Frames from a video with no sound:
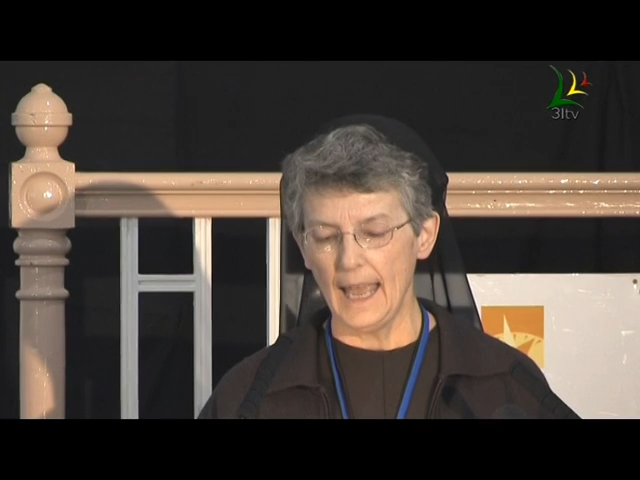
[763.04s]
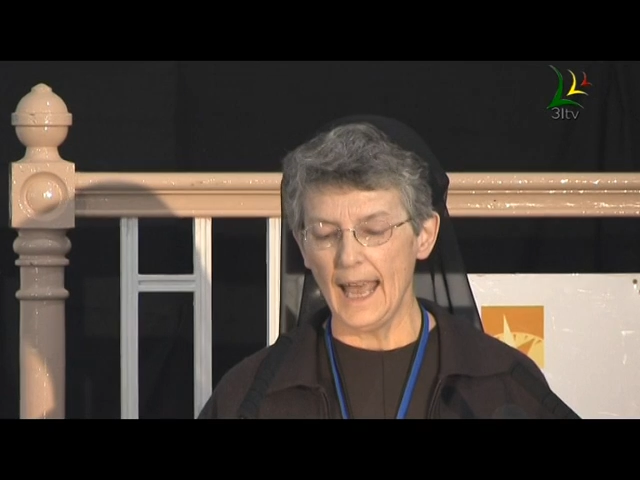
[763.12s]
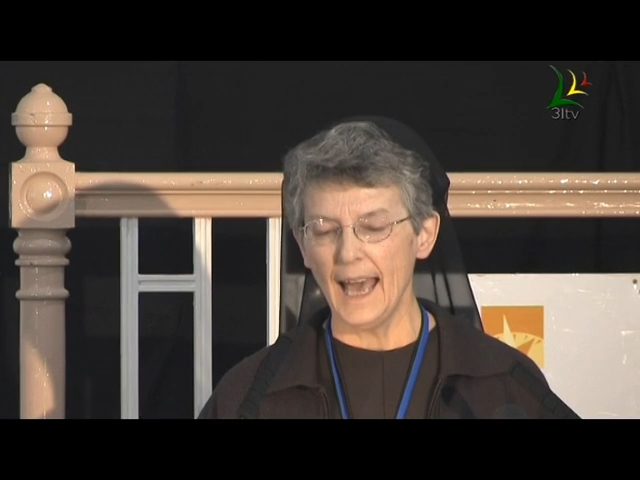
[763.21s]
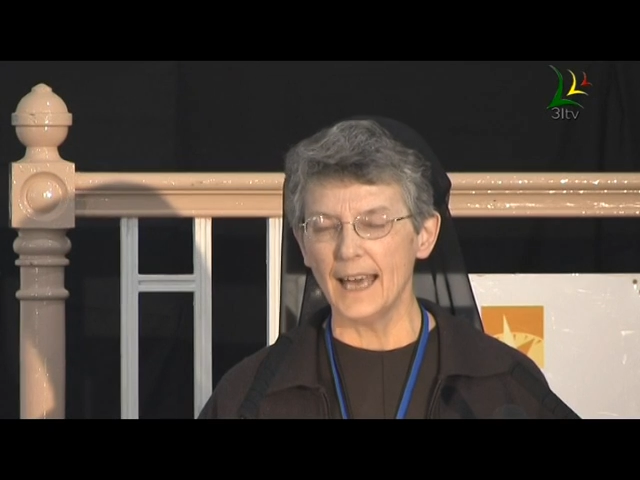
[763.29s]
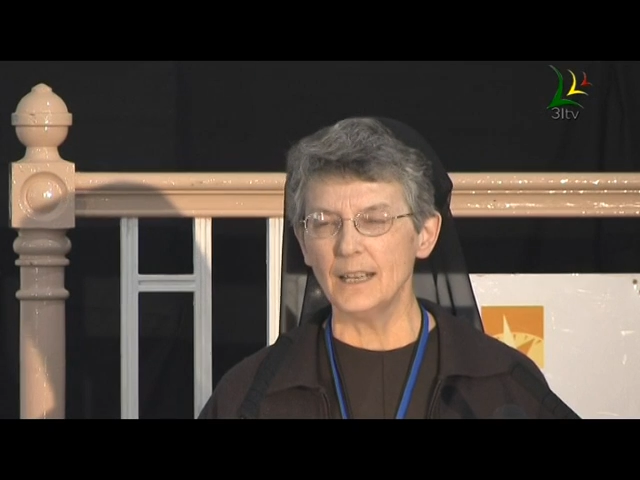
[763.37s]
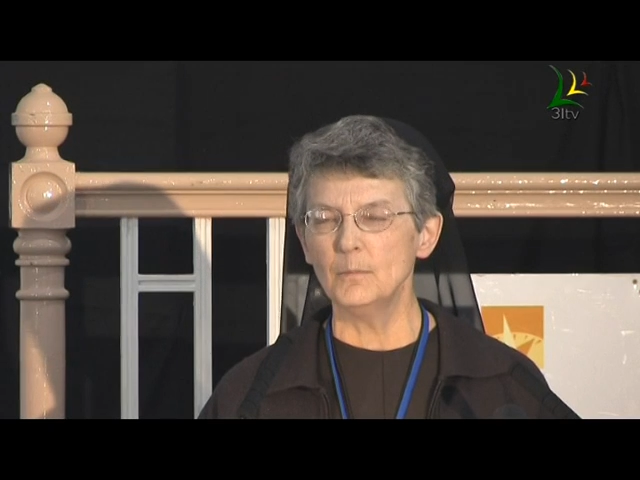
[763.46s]

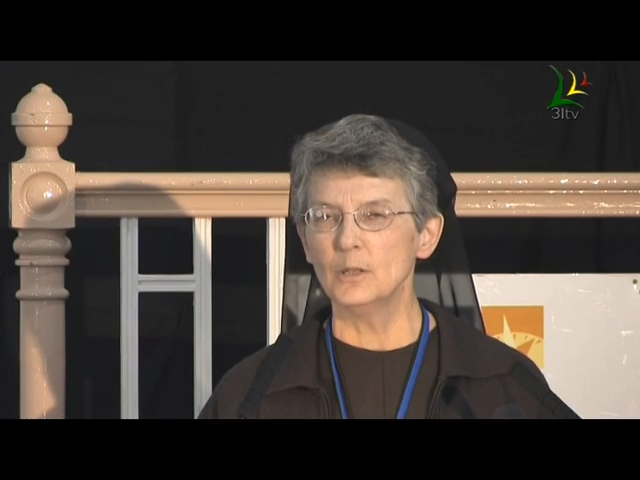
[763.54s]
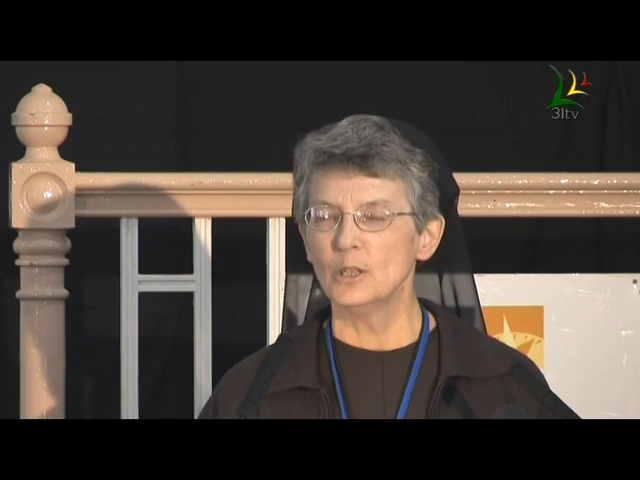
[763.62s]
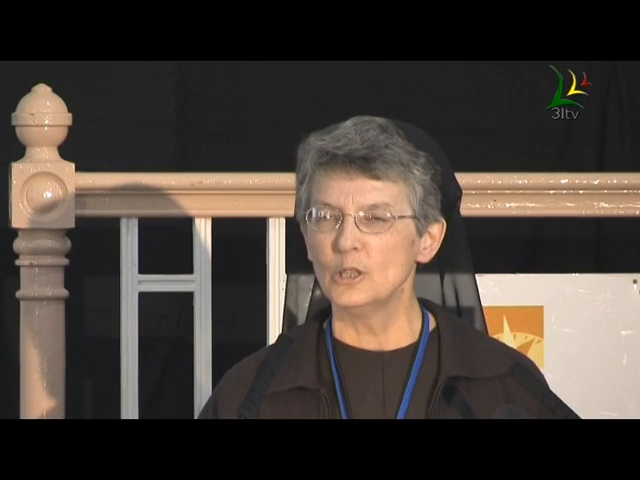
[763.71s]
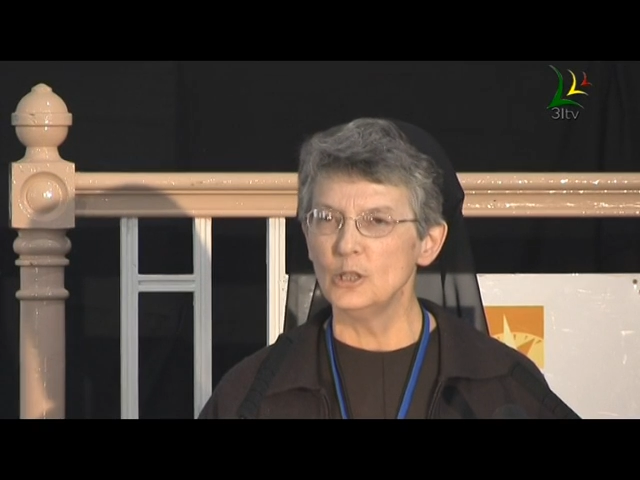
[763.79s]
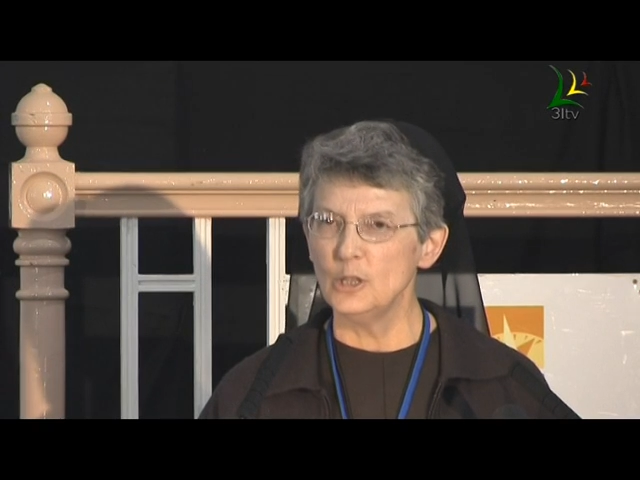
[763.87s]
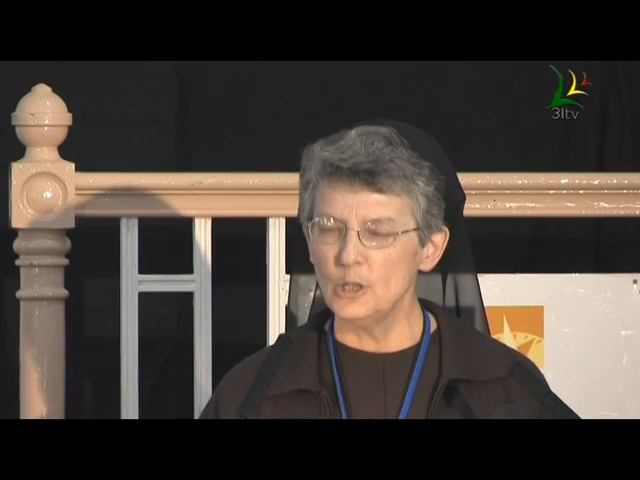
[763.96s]

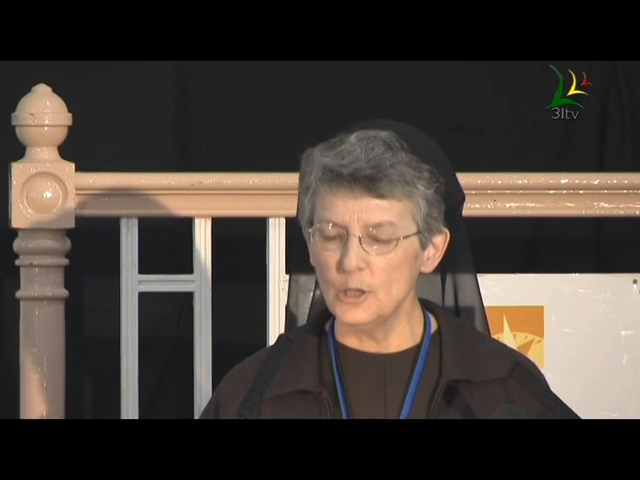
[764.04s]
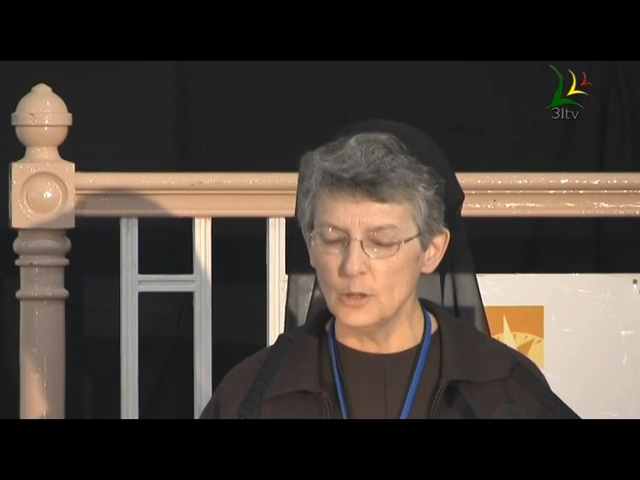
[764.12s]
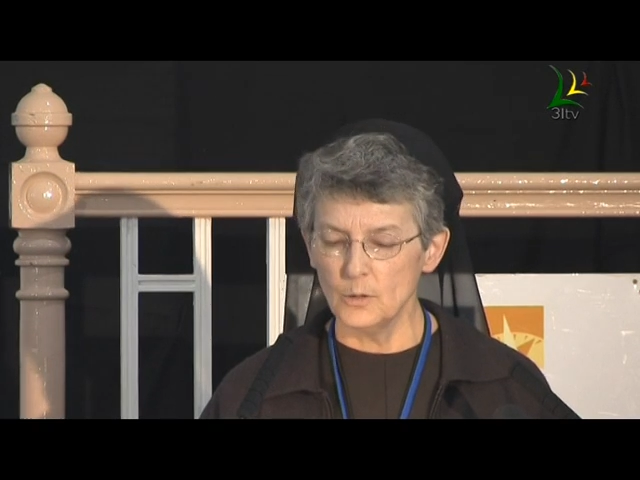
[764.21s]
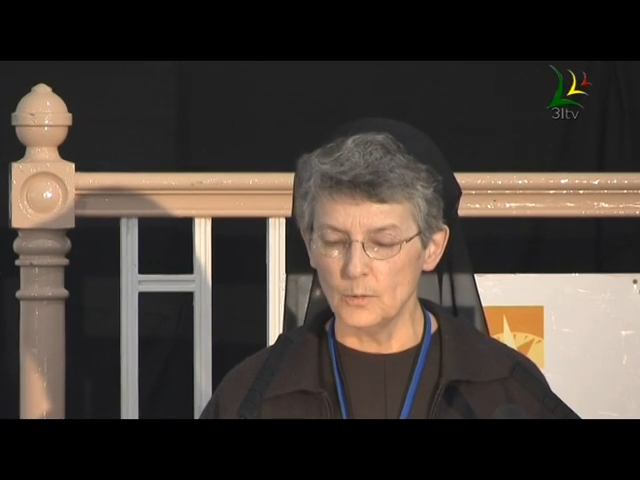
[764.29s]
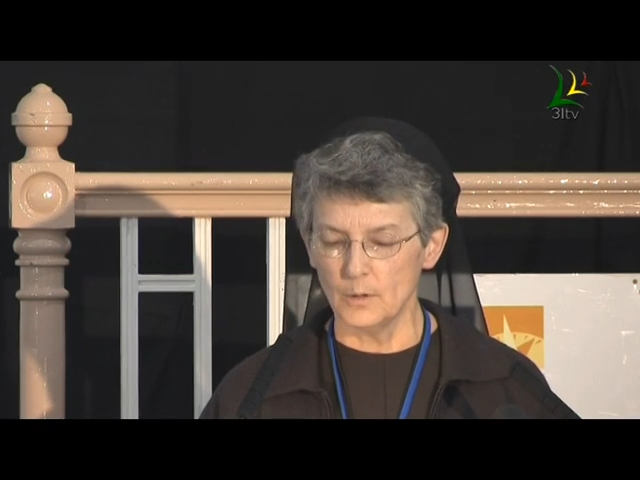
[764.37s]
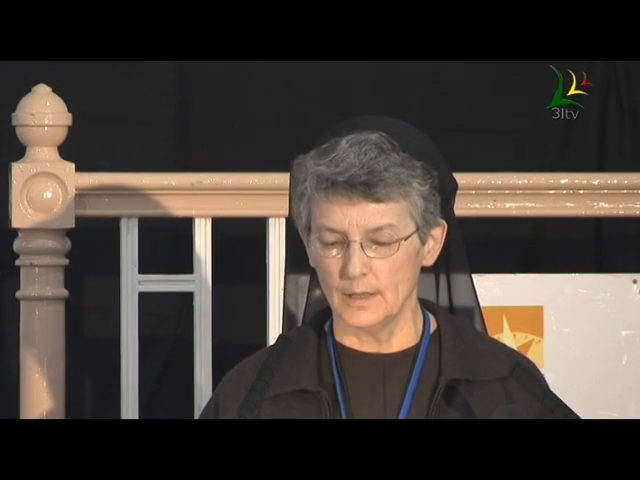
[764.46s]
Adam
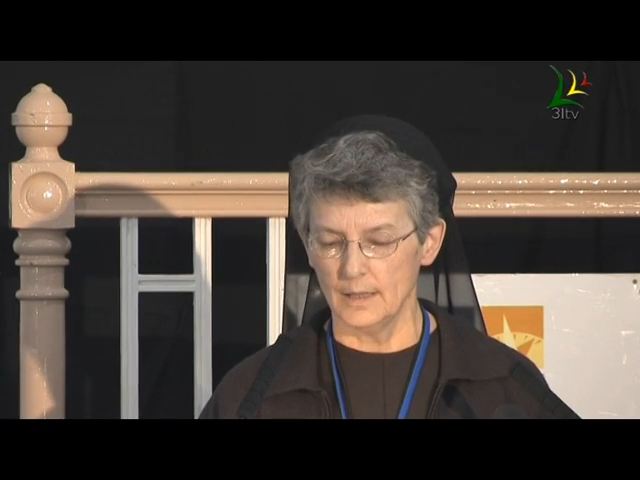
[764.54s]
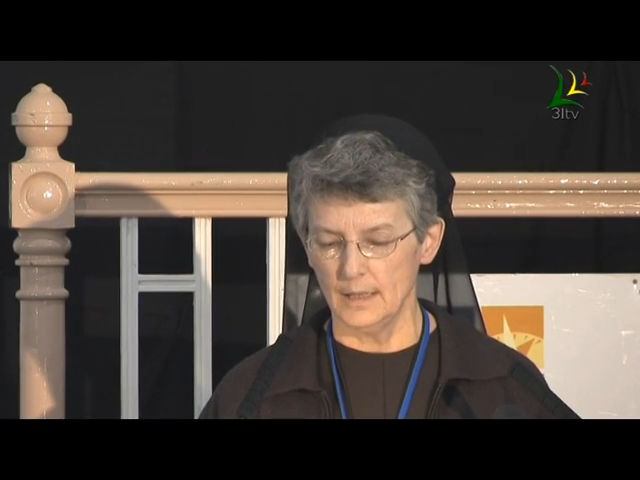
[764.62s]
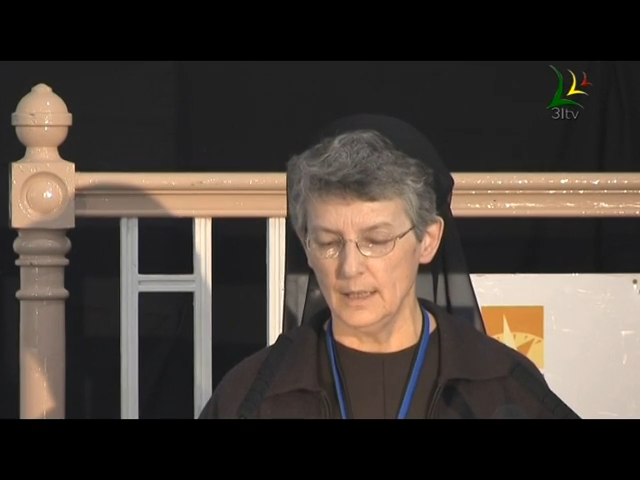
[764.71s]
knew